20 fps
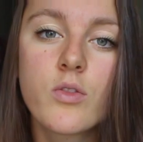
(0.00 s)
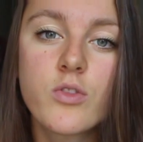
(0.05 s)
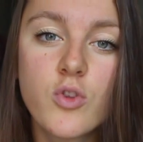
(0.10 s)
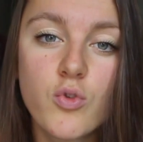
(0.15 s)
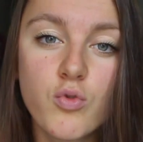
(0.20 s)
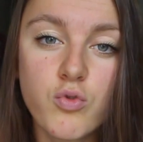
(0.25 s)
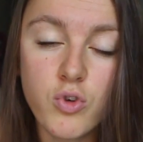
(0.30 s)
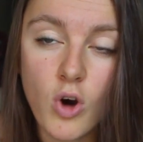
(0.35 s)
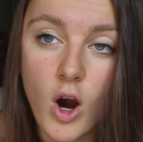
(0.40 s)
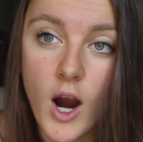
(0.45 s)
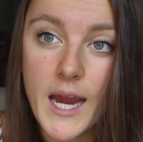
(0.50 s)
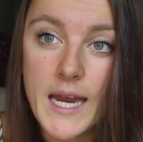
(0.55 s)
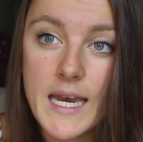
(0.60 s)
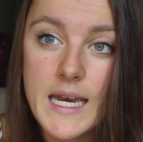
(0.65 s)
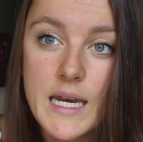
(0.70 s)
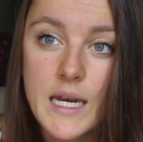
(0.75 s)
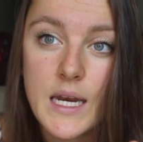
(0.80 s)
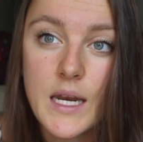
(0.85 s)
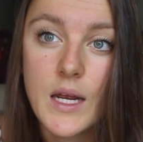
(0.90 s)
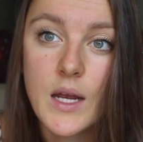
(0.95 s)
the
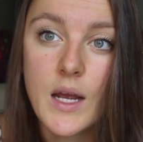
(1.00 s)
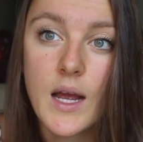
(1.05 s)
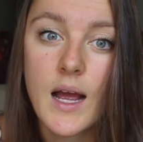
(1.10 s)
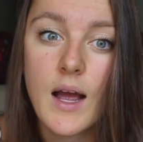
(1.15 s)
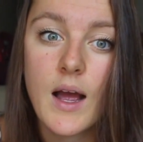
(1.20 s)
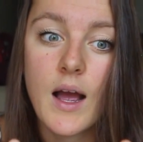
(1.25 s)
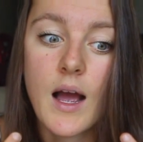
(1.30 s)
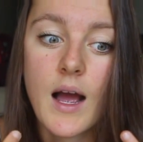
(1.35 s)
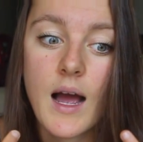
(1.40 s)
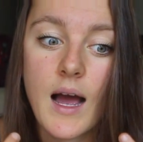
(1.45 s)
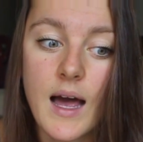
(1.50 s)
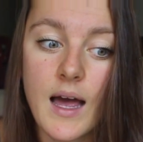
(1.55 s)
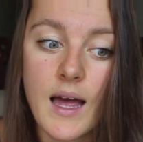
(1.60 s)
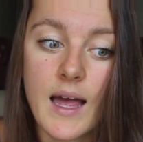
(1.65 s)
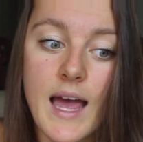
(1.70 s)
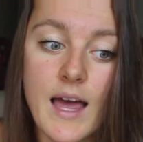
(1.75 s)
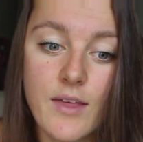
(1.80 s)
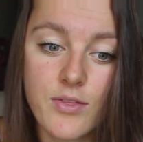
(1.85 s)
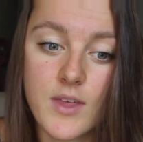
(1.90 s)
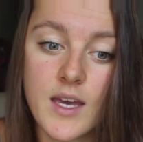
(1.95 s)
right
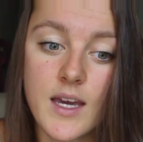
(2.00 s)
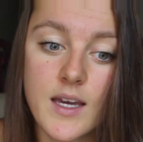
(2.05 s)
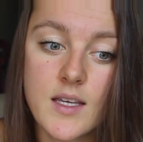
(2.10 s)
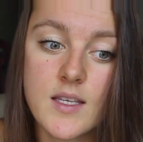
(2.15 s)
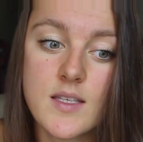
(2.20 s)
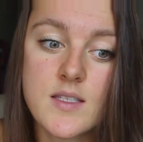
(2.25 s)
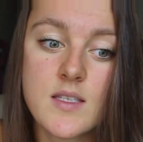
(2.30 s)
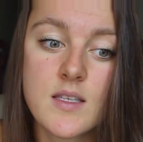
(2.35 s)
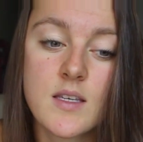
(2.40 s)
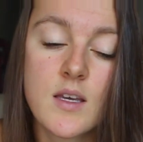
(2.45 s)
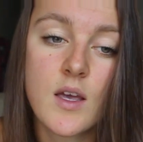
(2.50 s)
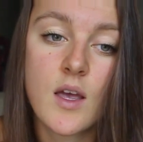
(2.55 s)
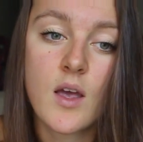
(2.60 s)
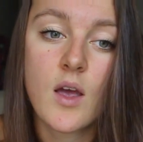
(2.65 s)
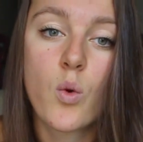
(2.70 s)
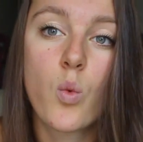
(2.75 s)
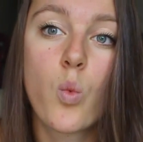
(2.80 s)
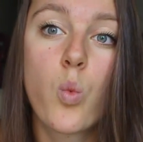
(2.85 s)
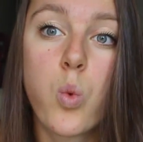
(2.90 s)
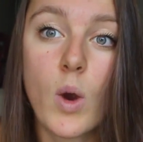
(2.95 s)
ethics
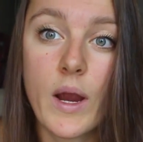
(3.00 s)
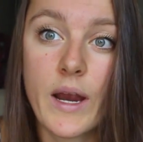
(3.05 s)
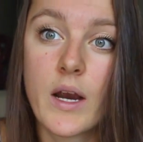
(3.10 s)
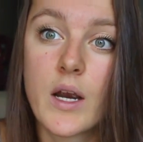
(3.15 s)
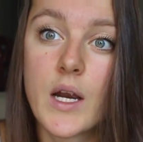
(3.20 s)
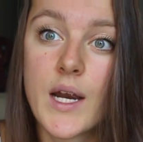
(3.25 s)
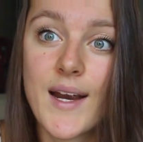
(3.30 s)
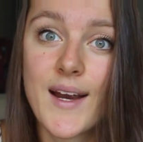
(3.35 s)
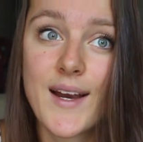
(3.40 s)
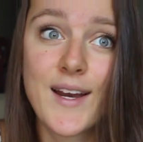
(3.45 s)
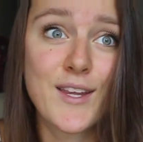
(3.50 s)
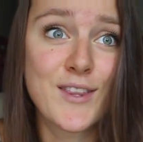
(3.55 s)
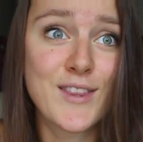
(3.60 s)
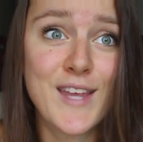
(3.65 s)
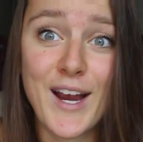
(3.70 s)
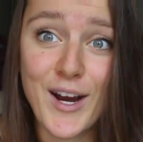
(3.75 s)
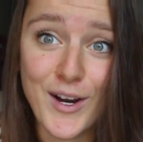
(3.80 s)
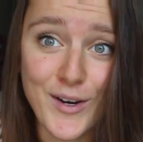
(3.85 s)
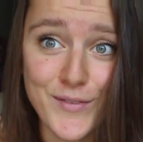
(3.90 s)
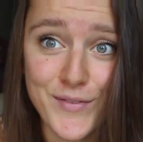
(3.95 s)
where
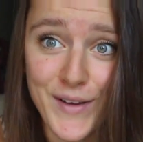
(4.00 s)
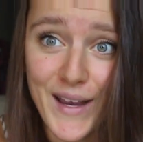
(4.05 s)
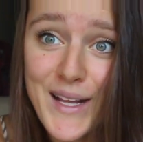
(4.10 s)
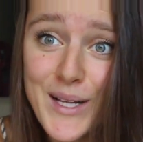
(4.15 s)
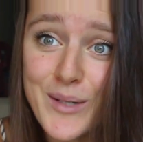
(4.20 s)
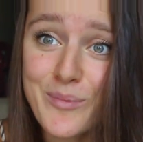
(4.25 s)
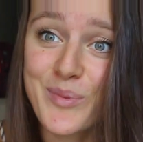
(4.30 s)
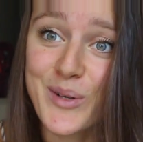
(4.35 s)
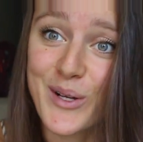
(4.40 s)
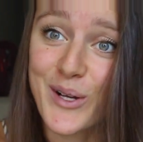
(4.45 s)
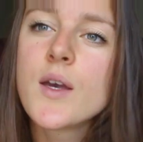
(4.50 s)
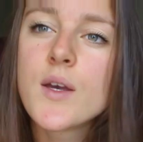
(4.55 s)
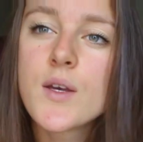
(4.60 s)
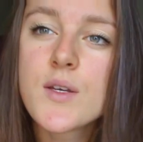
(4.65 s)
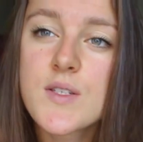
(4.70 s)
they're available.